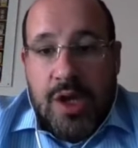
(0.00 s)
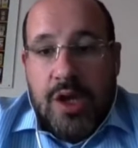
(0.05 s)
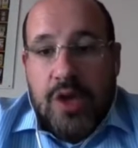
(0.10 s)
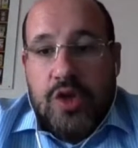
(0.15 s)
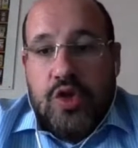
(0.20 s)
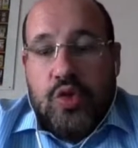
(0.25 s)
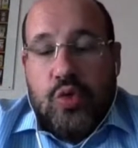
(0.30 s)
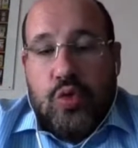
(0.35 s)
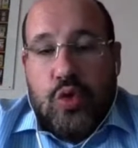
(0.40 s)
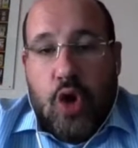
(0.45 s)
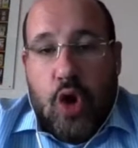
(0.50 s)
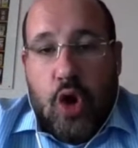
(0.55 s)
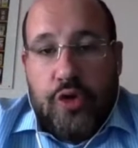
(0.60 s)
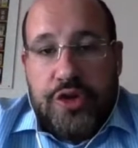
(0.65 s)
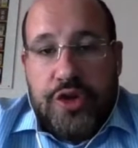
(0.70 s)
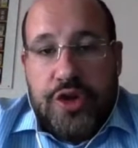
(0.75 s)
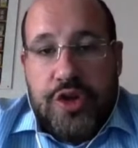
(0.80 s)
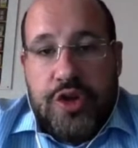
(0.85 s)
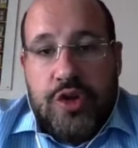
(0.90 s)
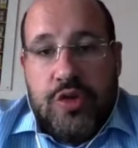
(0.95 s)
to
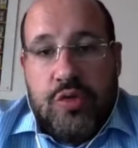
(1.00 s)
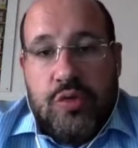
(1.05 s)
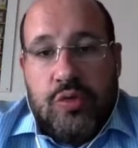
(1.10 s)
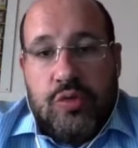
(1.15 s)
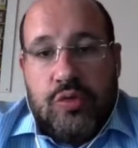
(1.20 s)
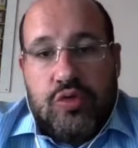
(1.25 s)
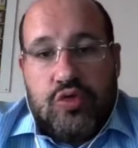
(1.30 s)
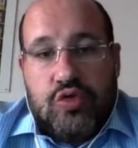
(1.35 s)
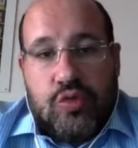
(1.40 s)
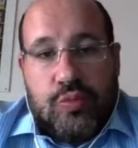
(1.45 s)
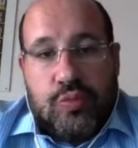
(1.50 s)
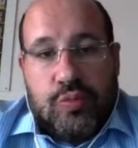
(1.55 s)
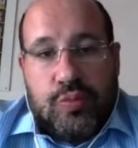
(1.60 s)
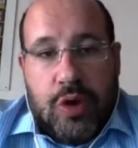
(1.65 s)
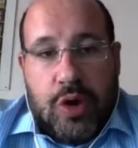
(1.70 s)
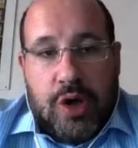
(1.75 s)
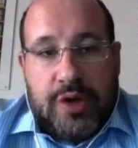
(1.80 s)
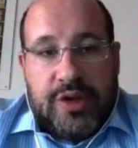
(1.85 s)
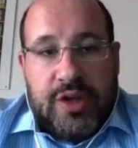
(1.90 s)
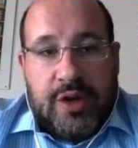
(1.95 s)
continue to
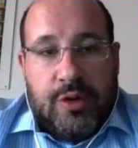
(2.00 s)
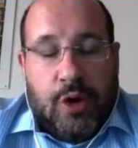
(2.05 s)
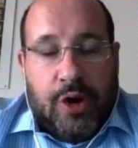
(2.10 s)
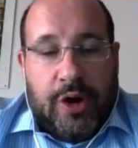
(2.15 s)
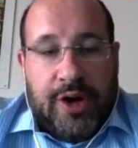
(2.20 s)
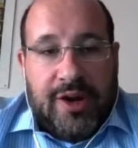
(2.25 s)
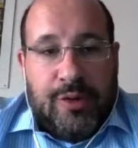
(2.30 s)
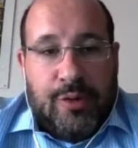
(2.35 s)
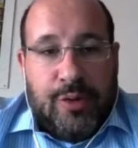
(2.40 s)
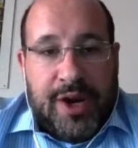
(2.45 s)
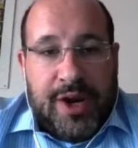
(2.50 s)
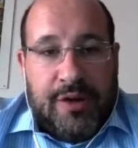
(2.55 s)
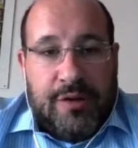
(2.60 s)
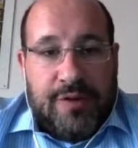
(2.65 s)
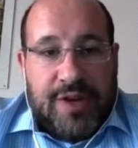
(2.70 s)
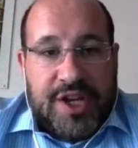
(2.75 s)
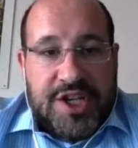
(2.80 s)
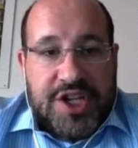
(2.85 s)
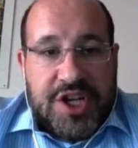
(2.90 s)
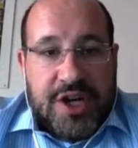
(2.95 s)
support the
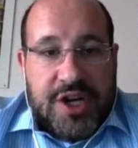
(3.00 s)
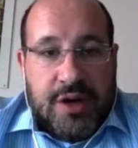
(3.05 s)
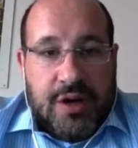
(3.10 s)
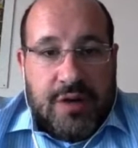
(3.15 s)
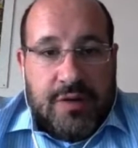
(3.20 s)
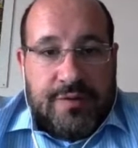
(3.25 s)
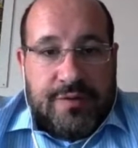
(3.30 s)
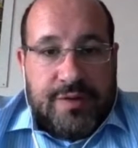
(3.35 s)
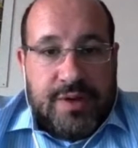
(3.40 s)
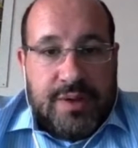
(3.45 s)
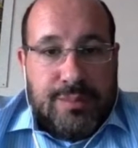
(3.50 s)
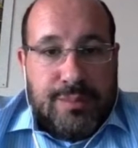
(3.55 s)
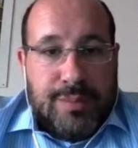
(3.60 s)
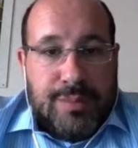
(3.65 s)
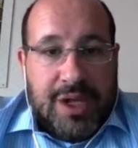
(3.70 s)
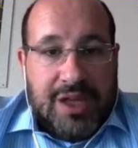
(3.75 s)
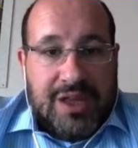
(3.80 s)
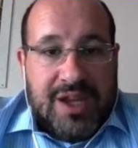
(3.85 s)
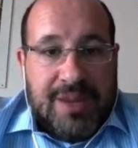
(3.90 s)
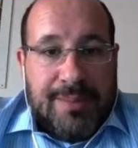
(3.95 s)
renovation of
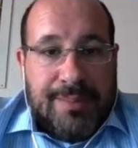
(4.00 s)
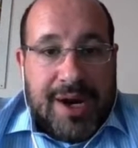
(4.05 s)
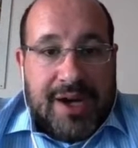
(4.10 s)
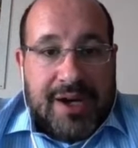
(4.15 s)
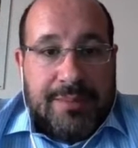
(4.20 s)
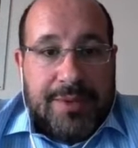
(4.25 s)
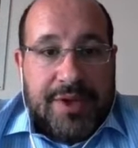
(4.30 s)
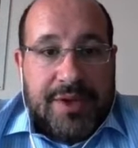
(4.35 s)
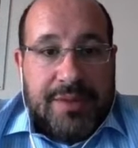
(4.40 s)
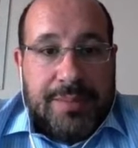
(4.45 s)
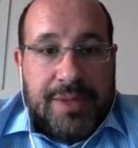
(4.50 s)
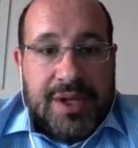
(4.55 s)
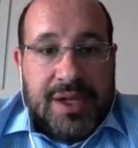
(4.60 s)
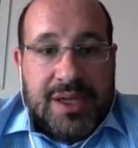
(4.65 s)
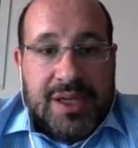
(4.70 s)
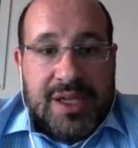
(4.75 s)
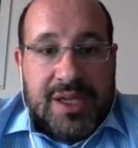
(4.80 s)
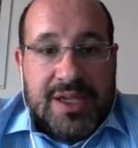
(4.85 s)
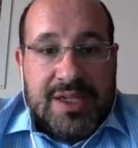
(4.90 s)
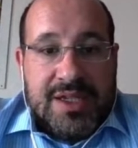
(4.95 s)
multi-apartment
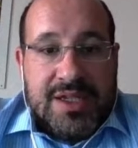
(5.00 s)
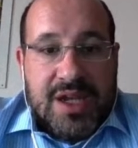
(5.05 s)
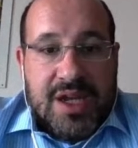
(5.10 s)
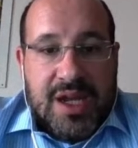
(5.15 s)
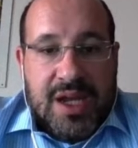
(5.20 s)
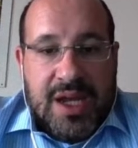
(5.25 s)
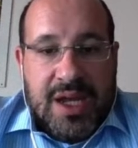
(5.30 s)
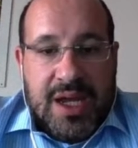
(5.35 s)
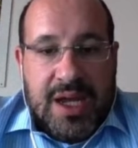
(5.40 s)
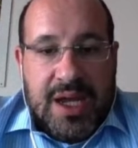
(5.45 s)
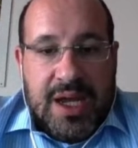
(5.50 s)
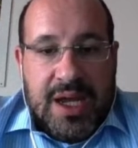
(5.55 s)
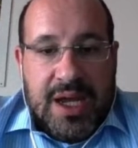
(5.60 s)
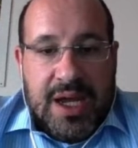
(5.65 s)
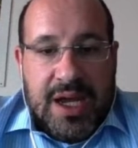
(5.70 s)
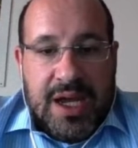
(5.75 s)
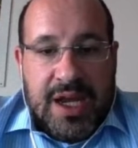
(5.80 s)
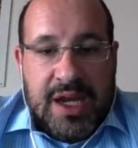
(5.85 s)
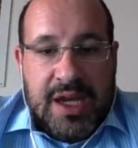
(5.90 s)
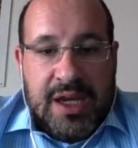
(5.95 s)
buildings
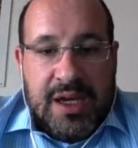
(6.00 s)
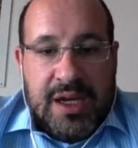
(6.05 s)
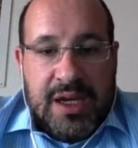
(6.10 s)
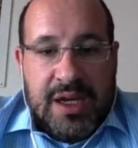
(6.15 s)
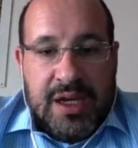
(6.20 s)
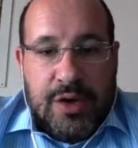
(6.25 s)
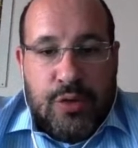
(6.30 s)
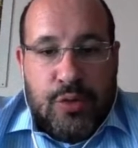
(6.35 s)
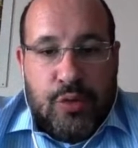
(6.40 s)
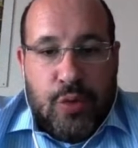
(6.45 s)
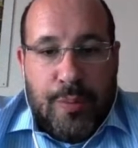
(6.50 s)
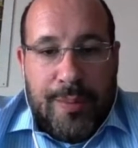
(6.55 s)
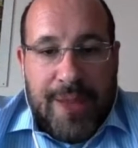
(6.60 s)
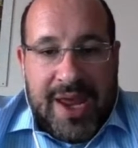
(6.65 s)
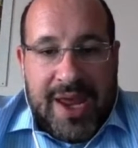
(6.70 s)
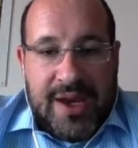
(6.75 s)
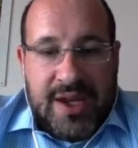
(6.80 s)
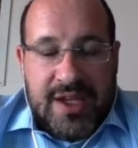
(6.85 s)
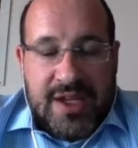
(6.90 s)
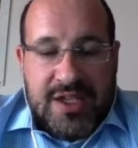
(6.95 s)
in
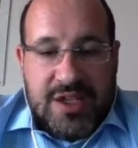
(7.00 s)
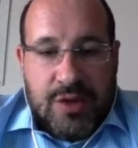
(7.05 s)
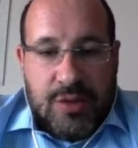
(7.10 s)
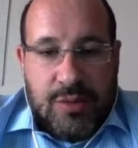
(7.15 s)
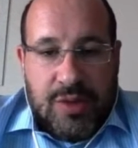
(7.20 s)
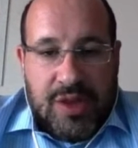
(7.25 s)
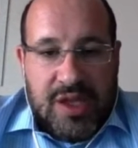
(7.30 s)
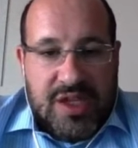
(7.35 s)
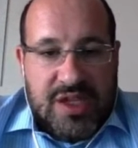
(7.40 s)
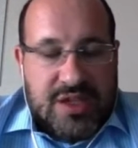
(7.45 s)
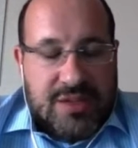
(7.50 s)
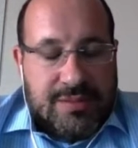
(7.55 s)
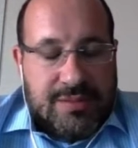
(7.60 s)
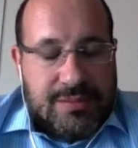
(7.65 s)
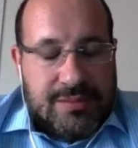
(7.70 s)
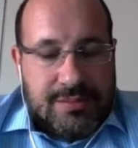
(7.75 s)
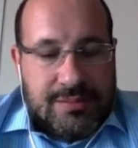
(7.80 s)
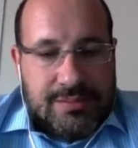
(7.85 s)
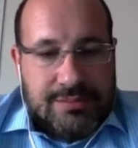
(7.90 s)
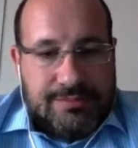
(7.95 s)
Romania. So this
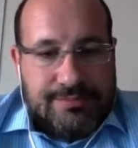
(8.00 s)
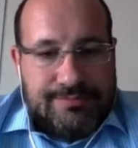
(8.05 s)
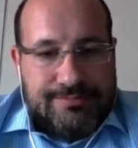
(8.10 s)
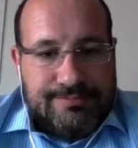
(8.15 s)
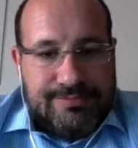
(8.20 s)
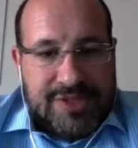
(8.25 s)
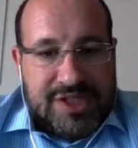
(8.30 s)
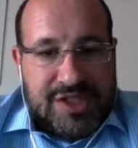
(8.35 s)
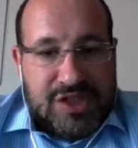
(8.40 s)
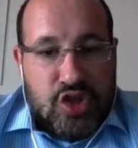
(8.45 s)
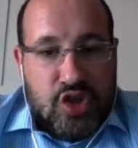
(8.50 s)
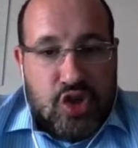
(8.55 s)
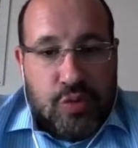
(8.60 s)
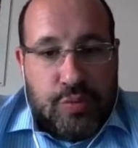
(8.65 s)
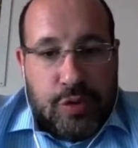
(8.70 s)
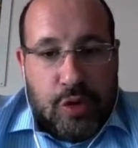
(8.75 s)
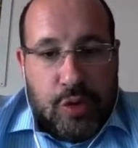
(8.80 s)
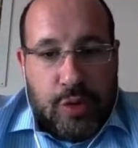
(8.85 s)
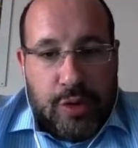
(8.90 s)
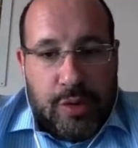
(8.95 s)
new
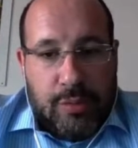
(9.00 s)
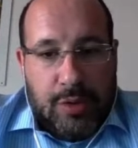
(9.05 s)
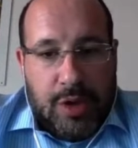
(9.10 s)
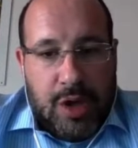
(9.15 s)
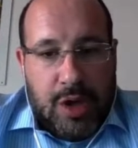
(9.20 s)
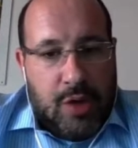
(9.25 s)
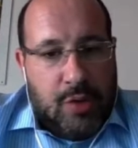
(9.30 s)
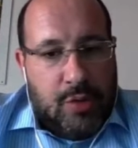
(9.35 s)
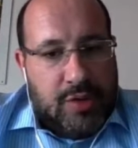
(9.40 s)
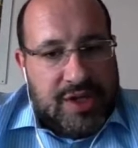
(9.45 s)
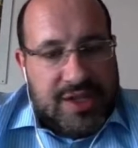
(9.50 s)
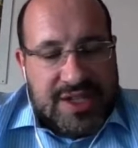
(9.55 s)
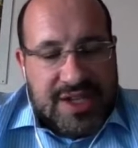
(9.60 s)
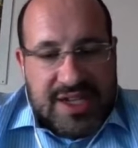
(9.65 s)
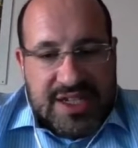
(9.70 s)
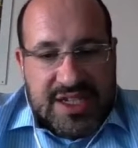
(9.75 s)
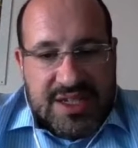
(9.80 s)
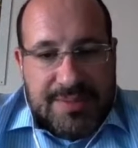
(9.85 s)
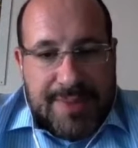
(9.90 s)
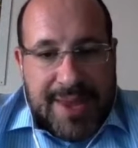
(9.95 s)
program loan is
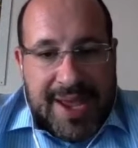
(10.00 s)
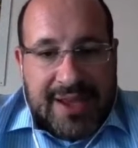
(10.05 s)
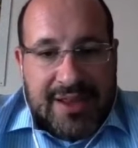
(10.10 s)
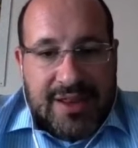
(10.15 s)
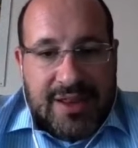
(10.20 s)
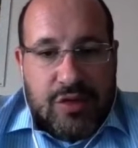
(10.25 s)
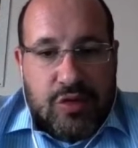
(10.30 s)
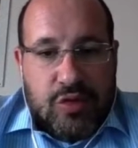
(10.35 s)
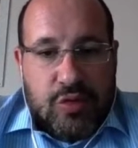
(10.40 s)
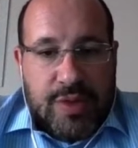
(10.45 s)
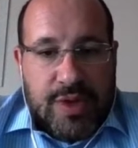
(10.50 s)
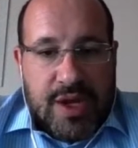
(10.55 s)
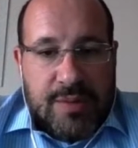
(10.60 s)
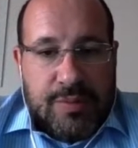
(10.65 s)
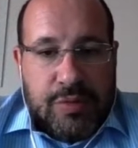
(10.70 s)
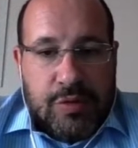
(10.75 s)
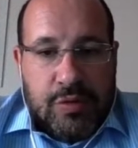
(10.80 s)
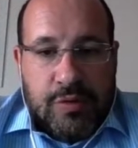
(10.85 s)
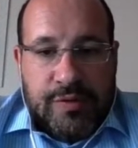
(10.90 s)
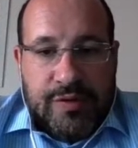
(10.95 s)
expected to be
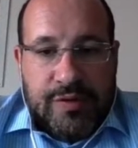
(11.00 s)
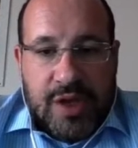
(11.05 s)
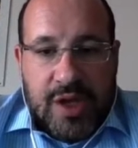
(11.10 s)
approved